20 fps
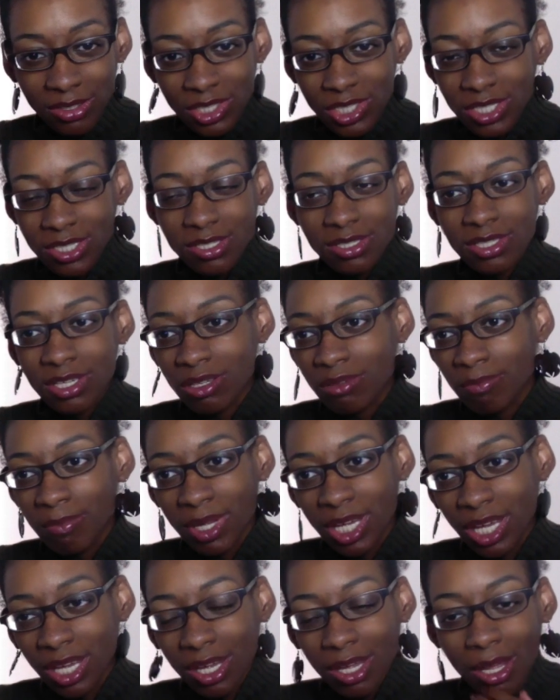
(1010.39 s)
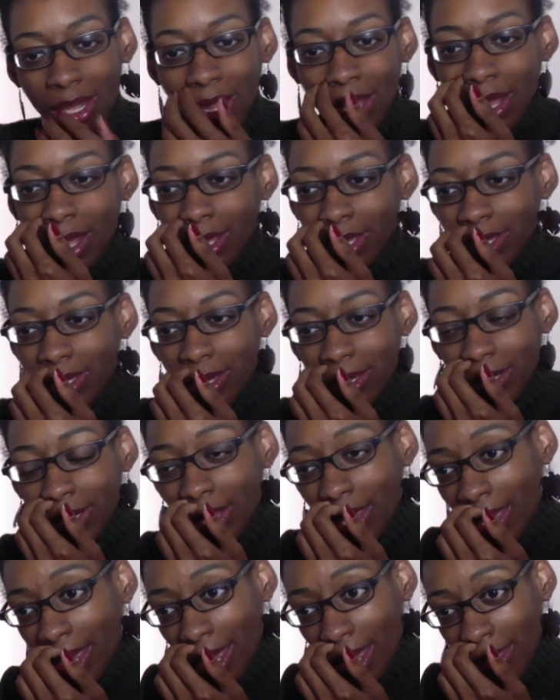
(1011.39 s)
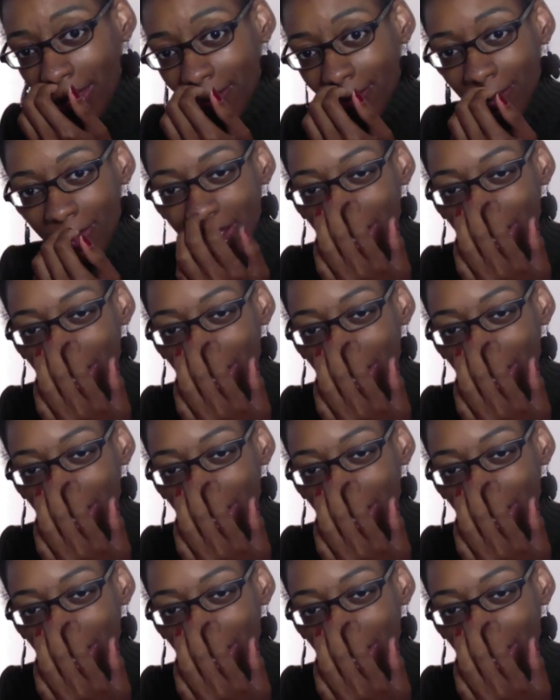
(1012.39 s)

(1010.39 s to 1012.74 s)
Just send me your name